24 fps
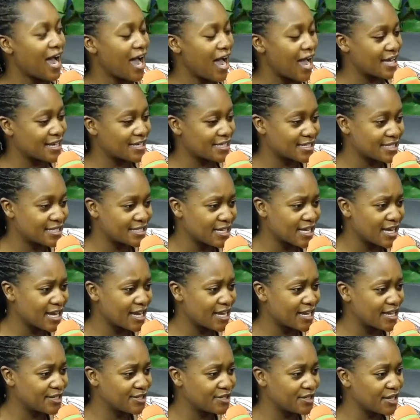And
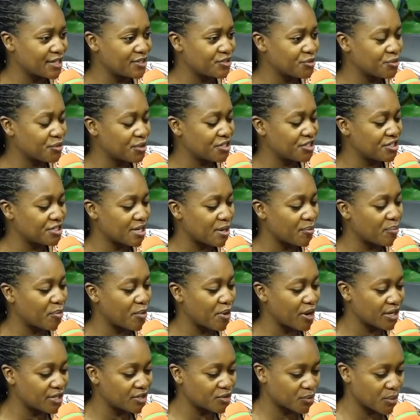it reached a
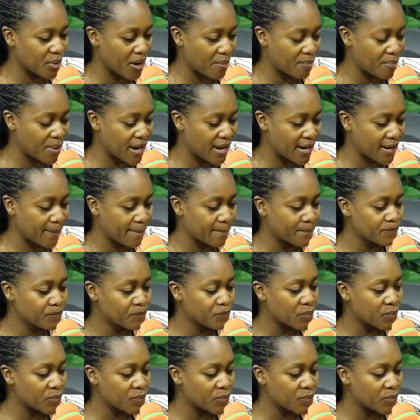point whereby